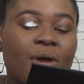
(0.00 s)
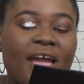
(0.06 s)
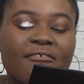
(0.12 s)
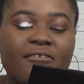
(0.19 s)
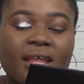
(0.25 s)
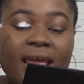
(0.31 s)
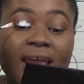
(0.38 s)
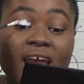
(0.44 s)

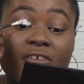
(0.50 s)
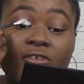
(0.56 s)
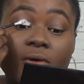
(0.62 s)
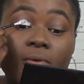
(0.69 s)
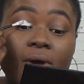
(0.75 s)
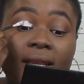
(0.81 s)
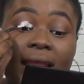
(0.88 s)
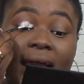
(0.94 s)
But I feel
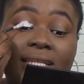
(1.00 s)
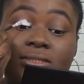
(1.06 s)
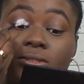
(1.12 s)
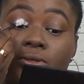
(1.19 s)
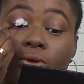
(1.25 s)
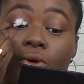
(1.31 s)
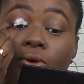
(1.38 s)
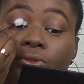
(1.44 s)
like everyone
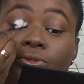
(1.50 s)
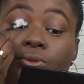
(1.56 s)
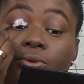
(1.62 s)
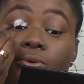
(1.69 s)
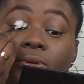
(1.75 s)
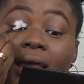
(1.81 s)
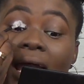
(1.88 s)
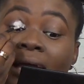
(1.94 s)
had to
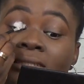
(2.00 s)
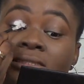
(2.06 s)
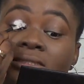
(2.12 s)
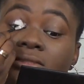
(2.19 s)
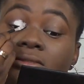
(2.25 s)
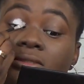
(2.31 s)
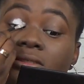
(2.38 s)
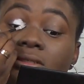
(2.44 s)
go through
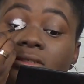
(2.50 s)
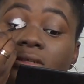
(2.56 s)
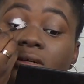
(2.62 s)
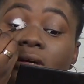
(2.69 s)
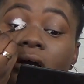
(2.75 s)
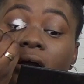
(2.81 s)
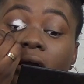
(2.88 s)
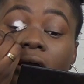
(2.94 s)
that.
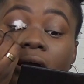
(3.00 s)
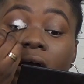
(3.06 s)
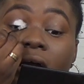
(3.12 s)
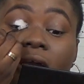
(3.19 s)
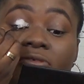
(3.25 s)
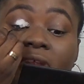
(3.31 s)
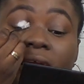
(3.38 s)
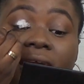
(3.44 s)

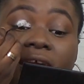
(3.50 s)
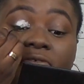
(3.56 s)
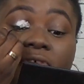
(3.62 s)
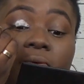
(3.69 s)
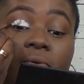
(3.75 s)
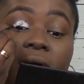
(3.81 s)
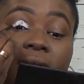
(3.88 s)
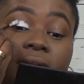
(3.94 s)
I feel
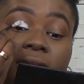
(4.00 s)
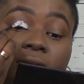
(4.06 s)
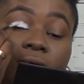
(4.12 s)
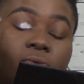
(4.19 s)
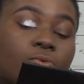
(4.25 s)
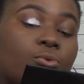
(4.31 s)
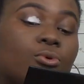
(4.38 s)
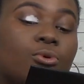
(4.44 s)
like
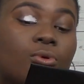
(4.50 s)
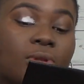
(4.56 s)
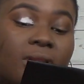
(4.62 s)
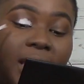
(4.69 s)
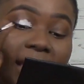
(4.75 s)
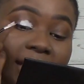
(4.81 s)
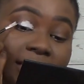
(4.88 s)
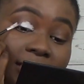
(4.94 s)
everyone
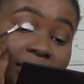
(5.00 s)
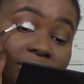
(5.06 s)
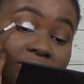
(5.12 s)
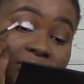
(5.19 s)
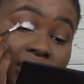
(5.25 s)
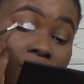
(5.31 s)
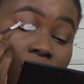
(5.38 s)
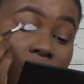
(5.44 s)
who like
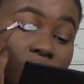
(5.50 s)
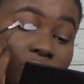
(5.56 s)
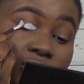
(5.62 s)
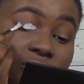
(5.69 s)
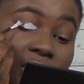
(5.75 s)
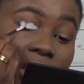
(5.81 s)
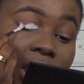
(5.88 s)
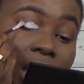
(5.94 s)
leaves a
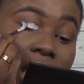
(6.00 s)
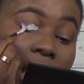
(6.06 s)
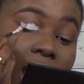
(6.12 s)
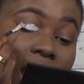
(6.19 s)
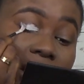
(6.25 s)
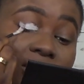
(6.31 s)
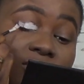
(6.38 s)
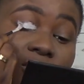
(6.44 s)

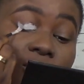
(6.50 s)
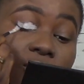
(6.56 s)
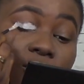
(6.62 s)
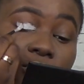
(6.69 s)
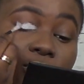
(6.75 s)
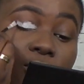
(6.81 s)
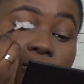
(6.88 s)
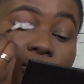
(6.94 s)
country had
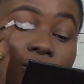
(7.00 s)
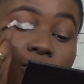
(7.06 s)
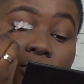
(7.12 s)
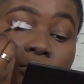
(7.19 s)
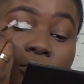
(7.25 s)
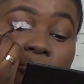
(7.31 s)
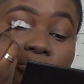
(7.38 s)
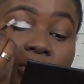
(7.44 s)
to go
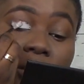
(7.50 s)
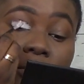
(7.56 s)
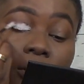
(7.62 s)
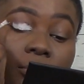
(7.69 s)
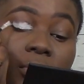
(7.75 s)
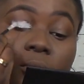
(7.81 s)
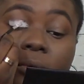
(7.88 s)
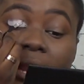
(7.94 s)
through
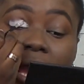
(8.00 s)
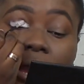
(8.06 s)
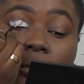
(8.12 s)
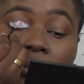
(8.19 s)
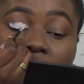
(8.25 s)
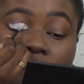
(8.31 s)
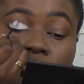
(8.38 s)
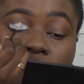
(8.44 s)
probably
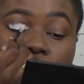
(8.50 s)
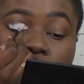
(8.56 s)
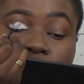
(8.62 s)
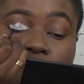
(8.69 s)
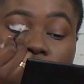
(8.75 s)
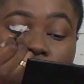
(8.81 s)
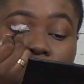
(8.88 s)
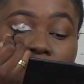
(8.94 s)
what I went
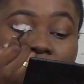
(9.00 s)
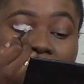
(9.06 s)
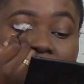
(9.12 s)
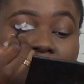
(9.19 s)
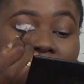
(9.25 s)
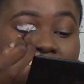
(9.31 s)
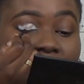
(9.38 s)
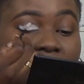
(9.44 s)

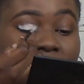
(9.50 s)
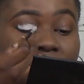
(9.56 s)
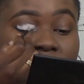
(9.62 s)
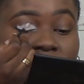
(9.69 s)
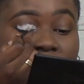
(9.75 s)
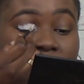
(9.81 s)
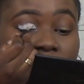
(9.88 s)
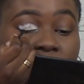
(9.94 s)
through,
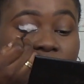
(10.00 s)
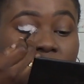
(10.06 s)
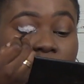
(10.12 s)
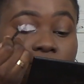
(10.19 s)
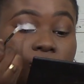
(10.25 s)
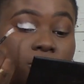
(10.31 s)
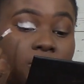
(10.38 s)
at least for some